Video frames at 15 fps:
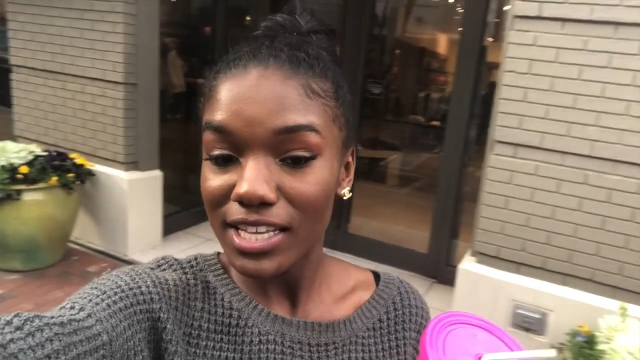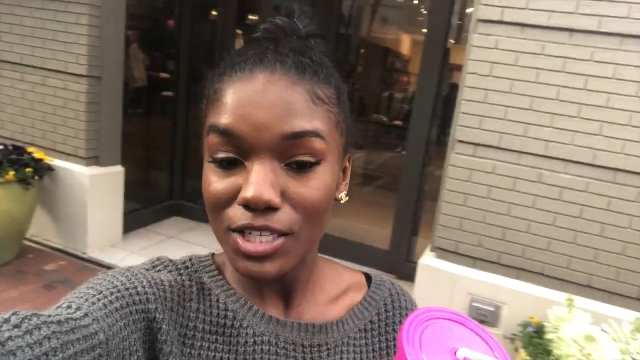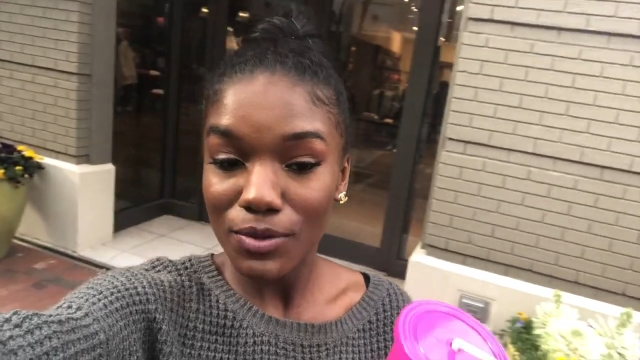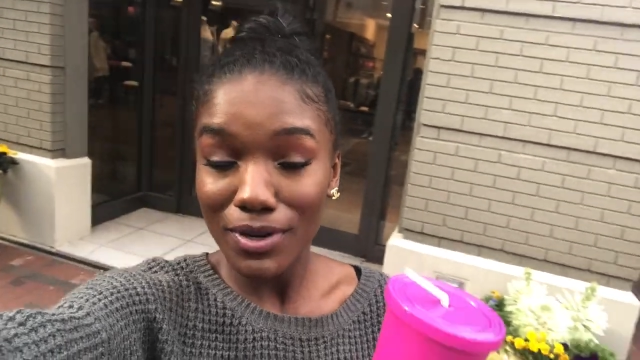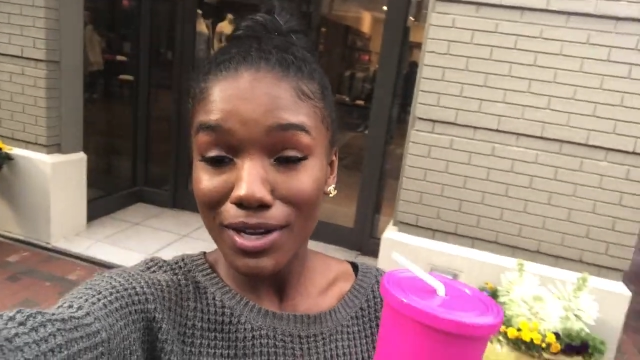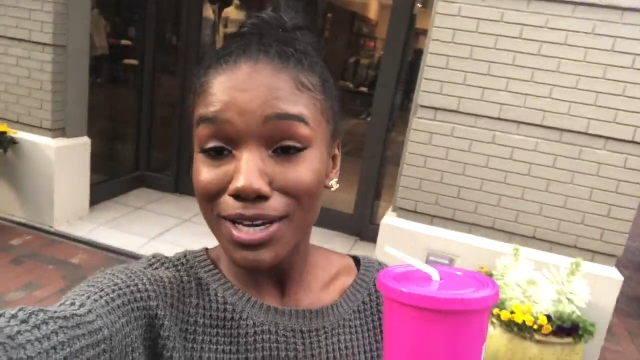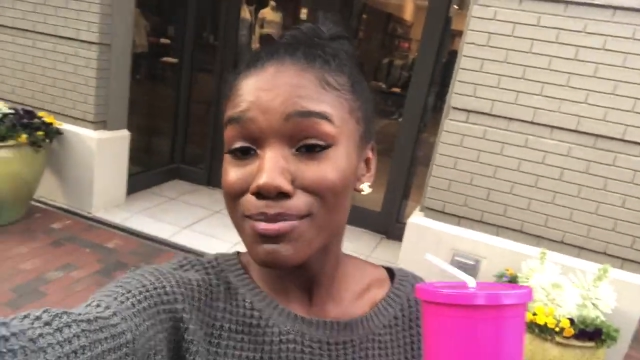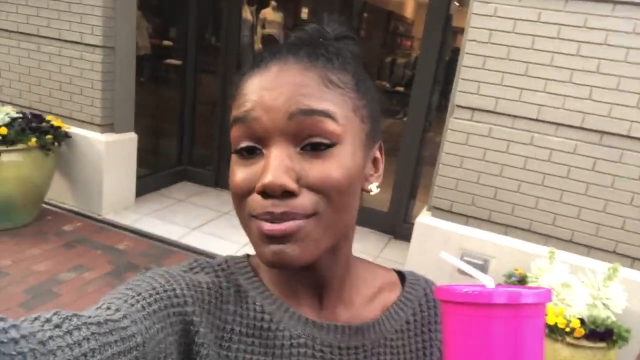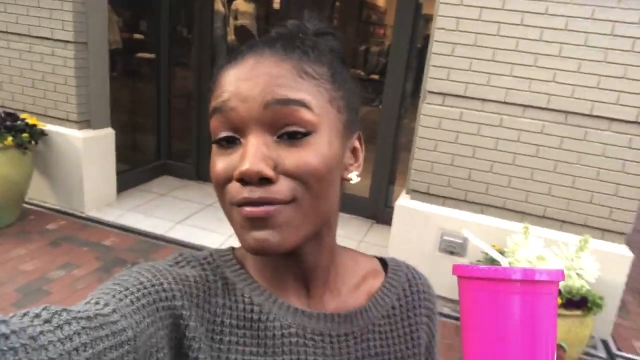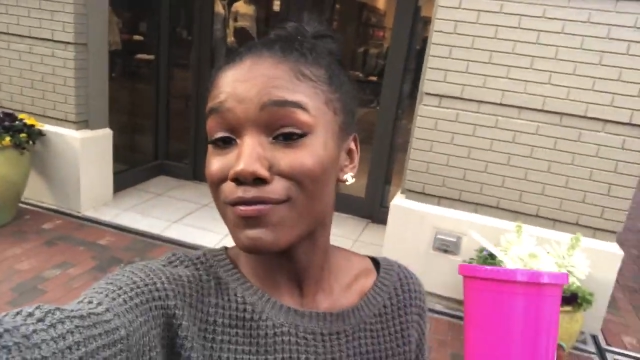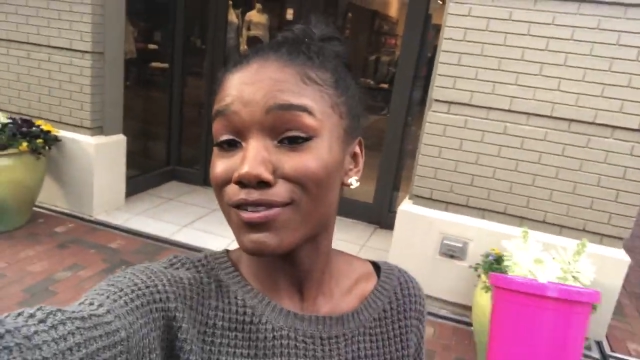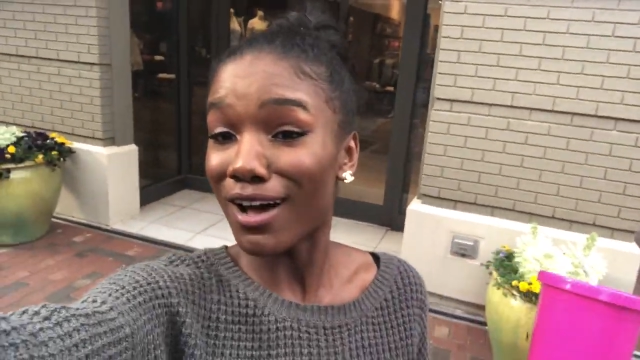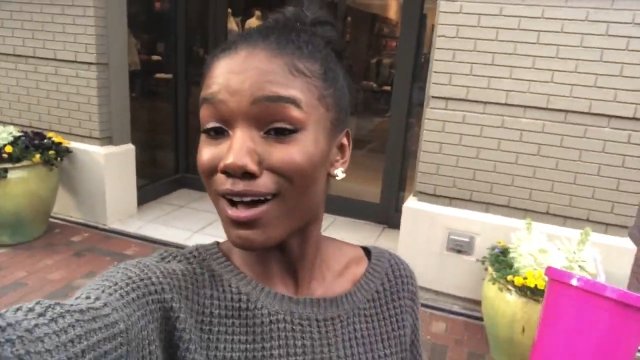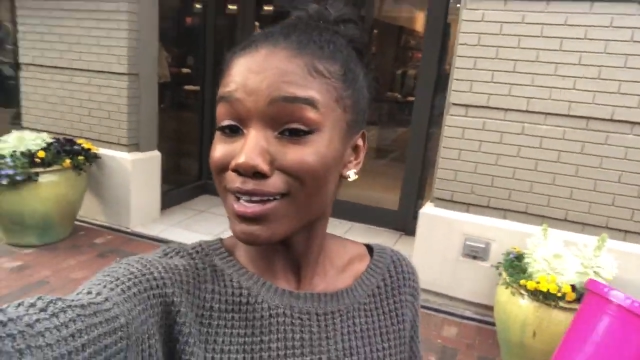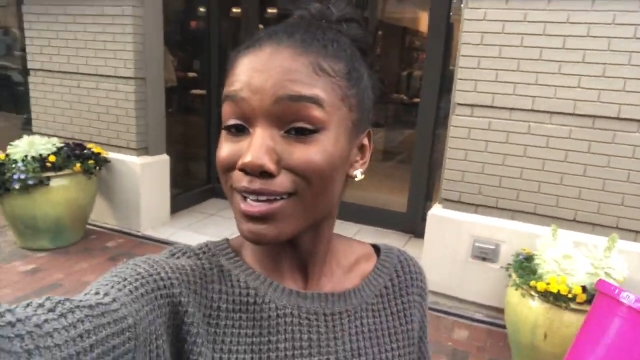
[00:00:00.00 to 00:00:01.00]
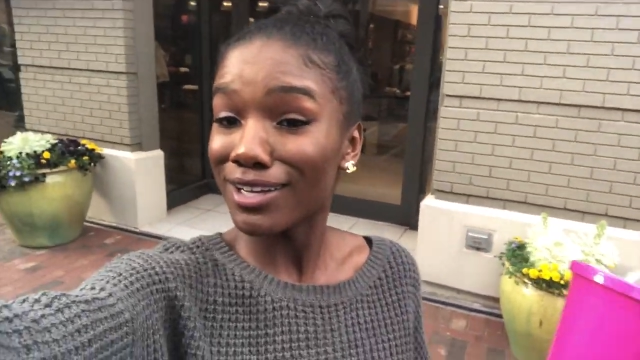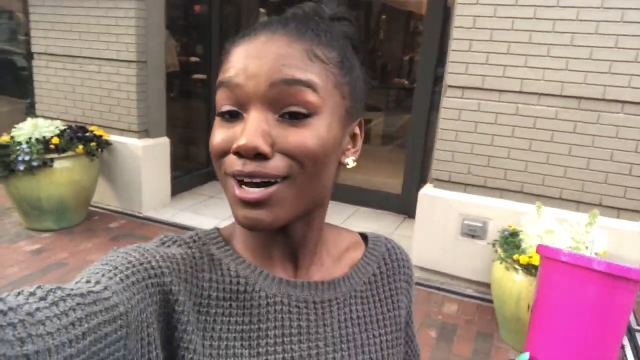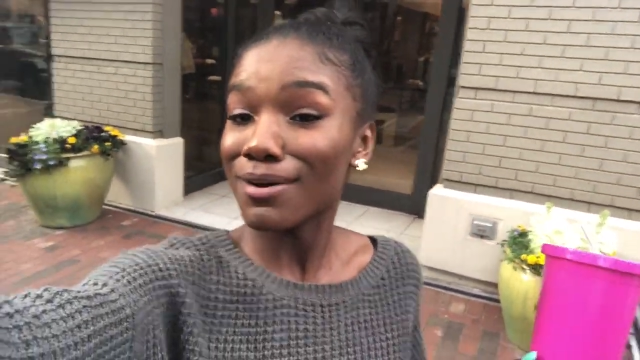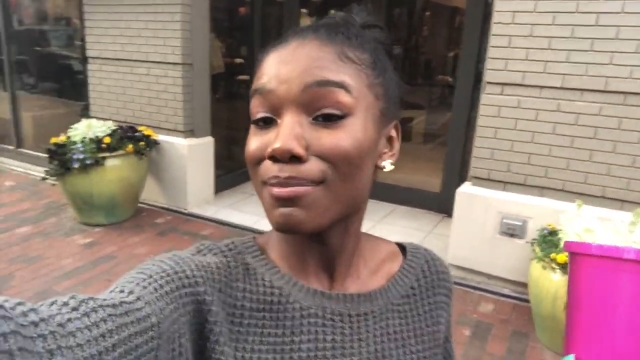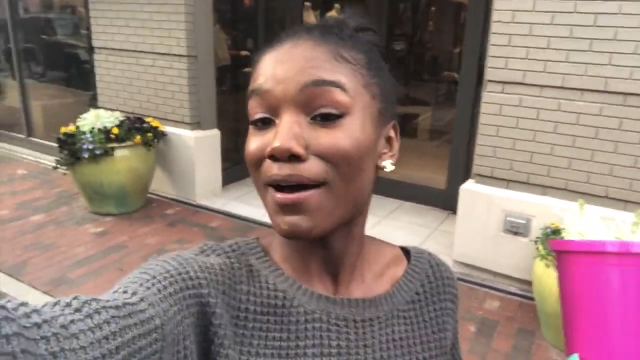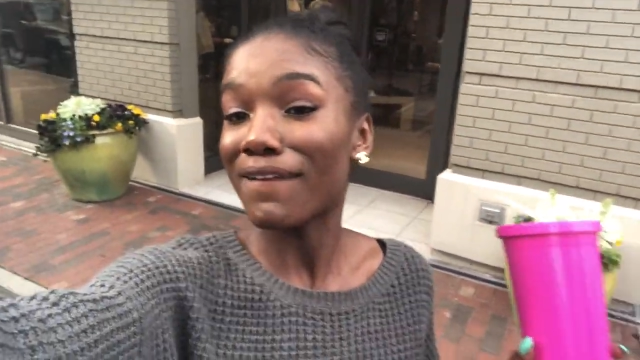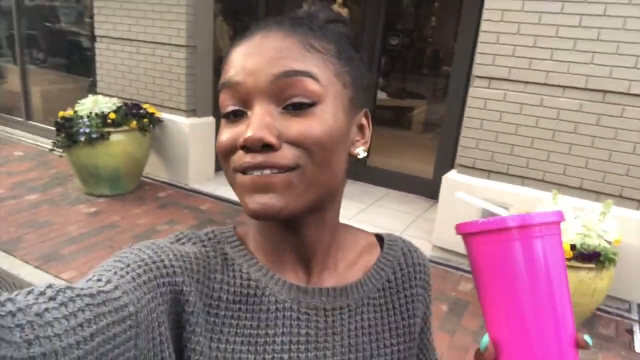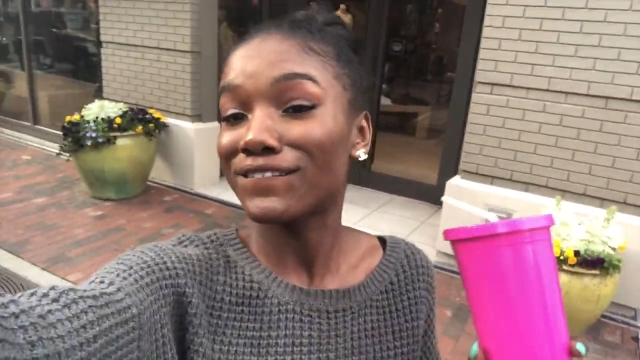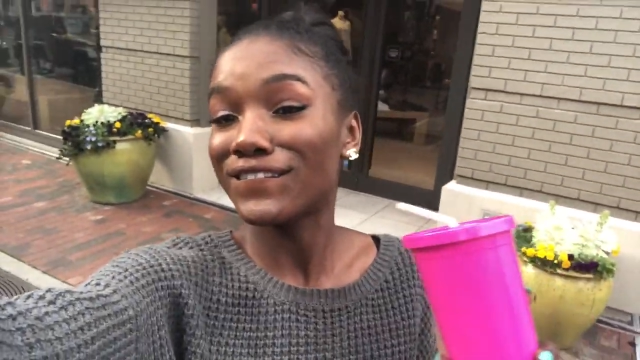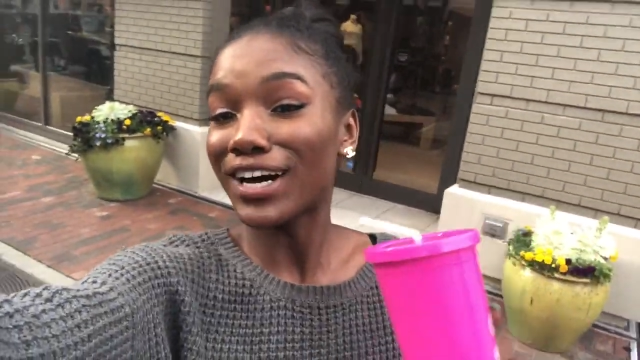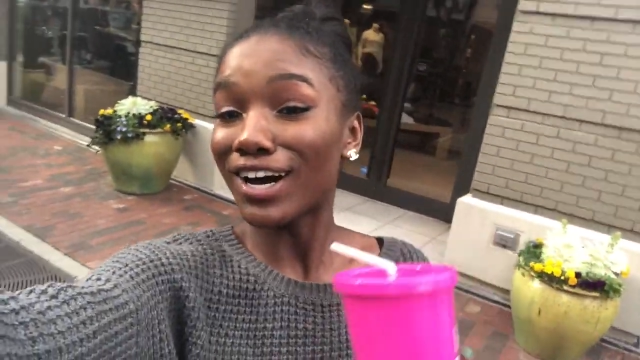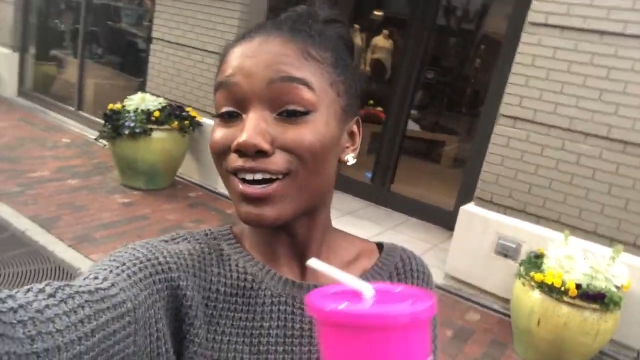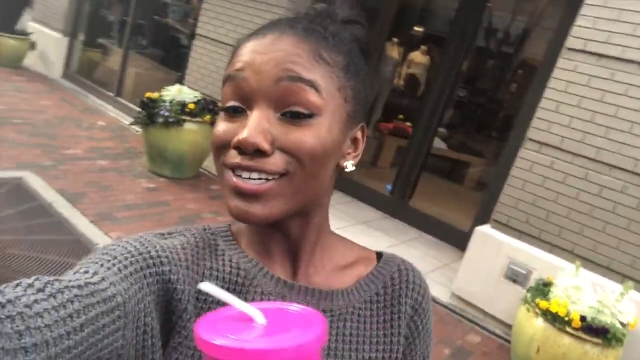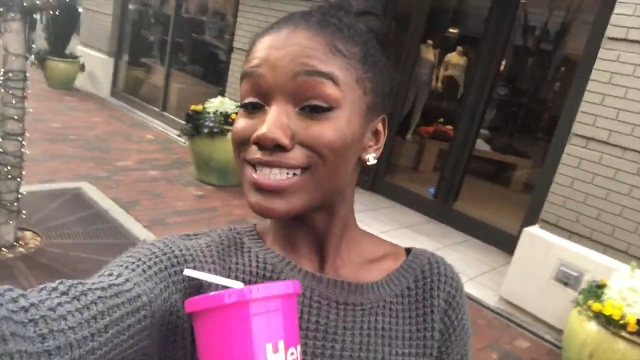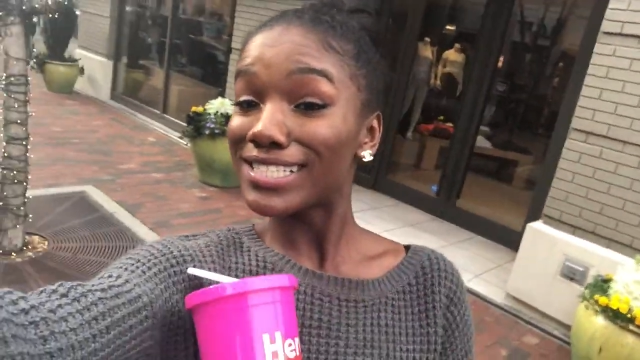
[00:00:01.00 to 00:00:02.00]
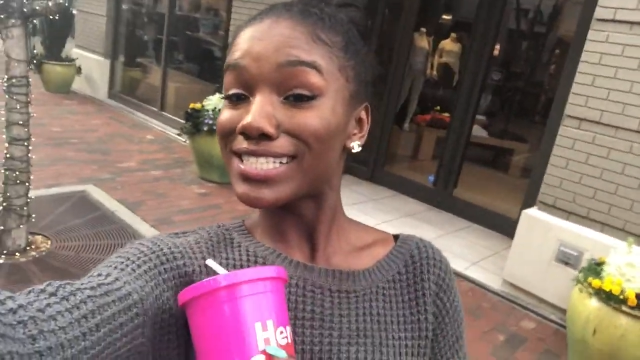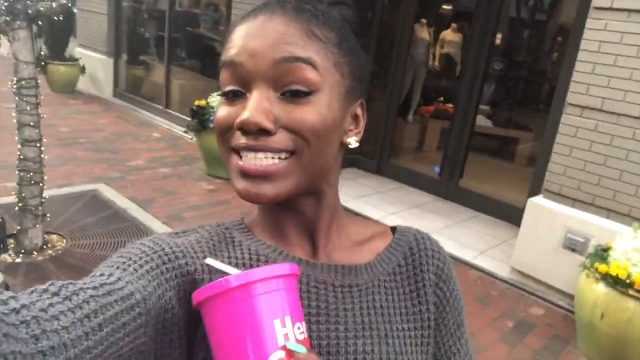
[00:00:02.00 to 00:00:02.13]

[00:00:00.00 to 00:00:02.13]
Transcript: so we're gonna be vlogging on my phone